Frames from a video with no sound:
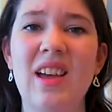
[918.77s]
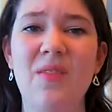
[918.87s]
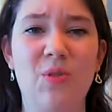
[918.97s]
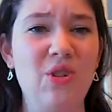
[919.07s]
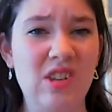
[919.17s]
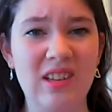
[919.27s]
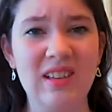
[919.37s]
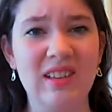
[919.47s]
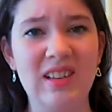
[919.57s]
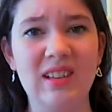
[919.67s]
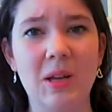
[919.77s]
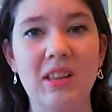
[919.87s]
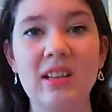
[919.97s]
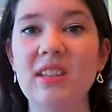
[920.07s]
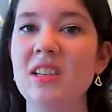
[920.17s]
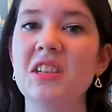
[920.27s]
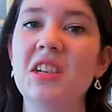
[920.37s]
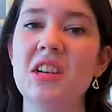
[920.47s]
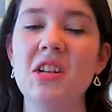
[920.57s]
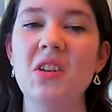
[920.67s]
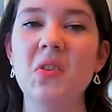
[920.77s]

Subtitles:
Unfortunately, this is something that's discontinued.